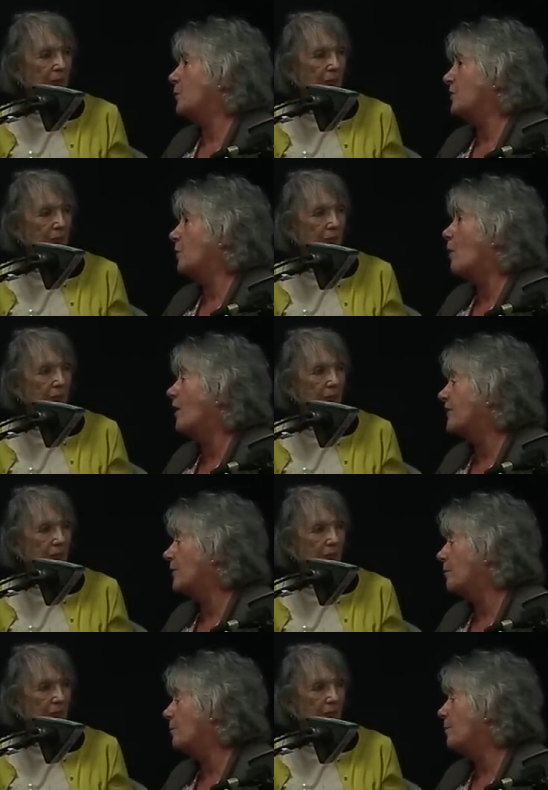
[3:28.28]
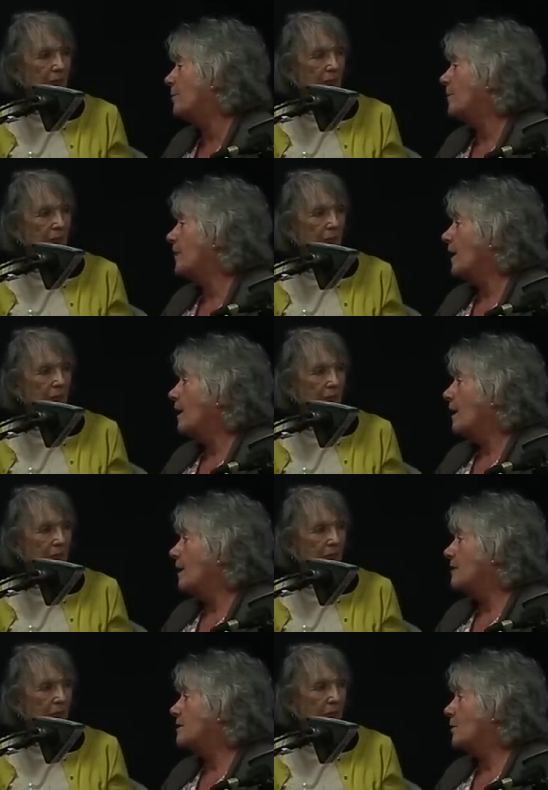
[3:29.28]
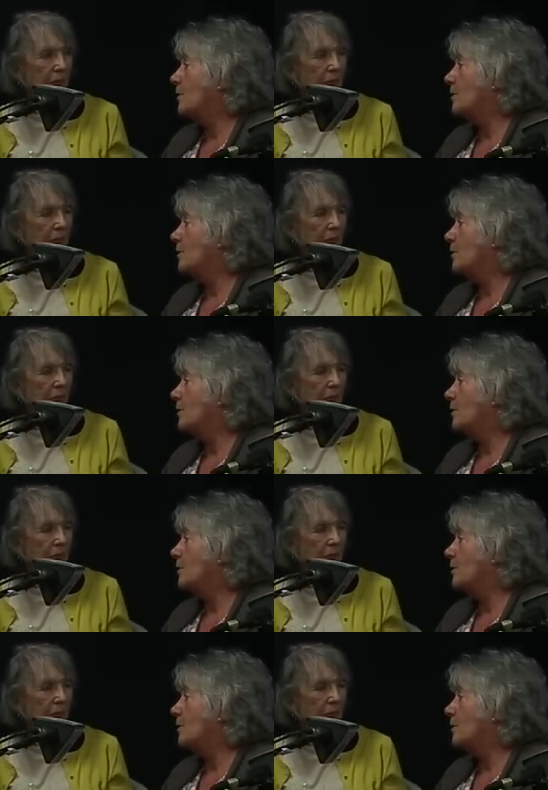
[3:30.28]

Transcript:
Speaker 1: was a Muslim. So